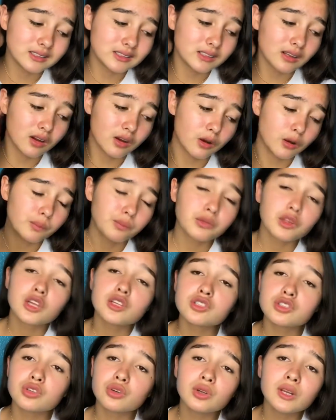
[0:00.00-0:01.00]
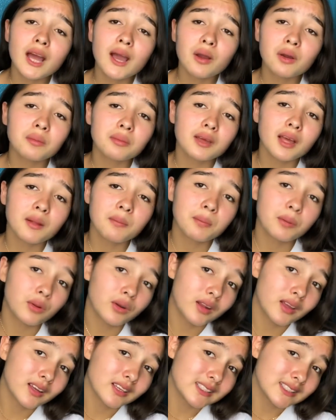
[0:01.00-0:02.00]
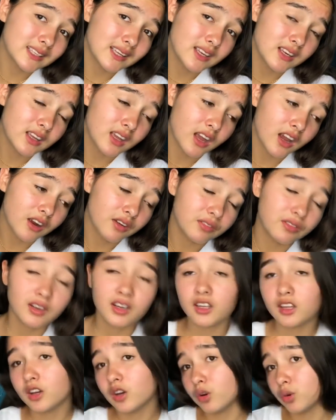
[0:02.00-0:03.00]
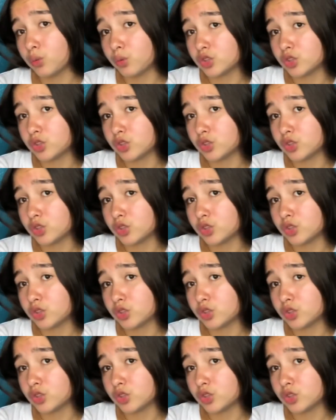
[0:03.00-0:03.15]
So soon I will be uploading a skincare video